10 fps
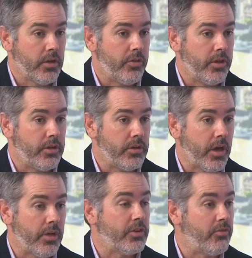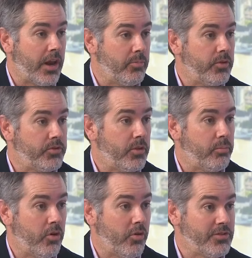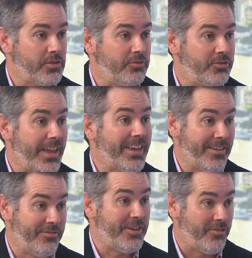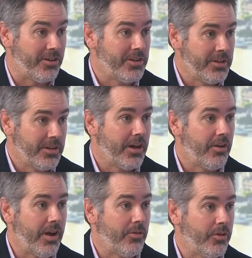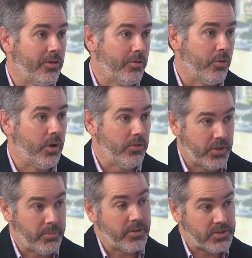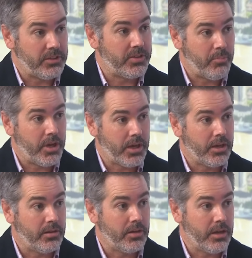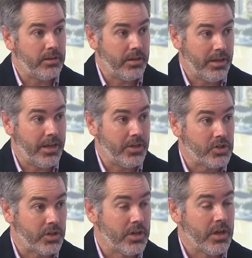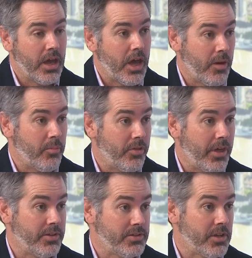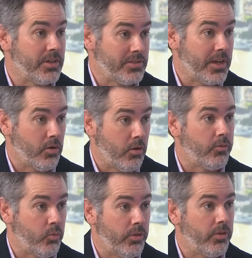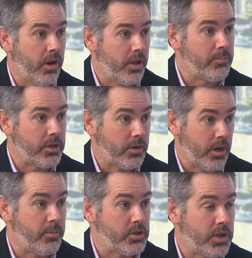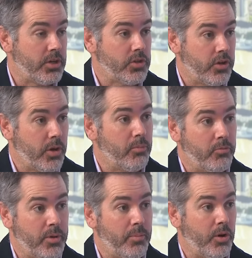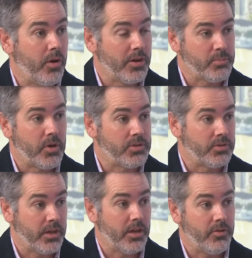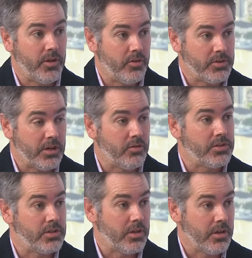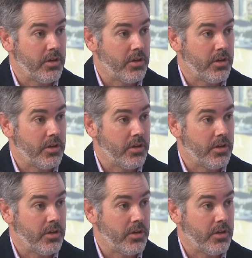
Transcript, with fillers: the uh, development and the progress of dengue fever, around the, the world, something that's endemic in, in, in Asia. Um, that has uh, taken off with climate, climate change, and the number of people who are exposed to dengue fever is increasing